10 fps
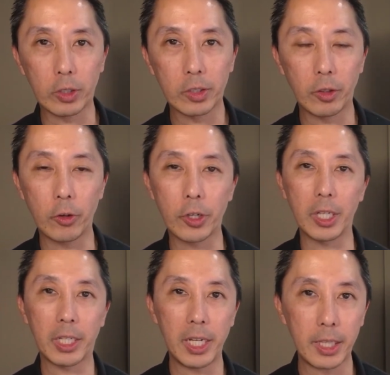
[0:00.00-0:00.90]
So they're going
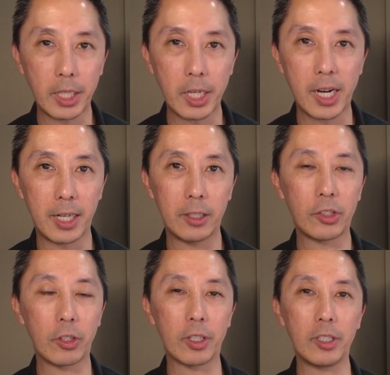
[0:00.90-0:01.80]
to kick the tires,
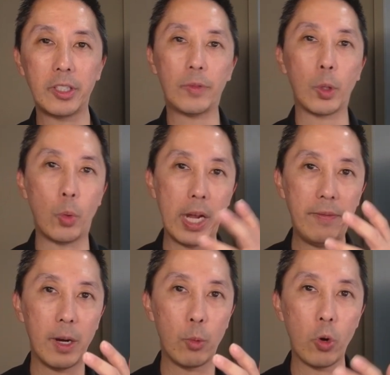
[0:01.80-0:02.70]
they're going to see if the
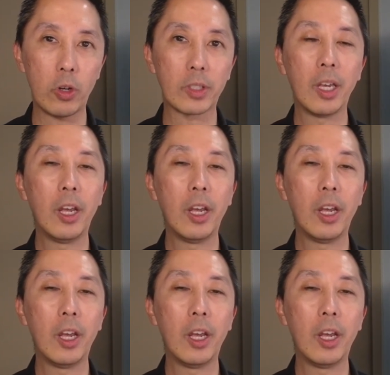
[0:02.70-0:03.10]
Wi-Fi works,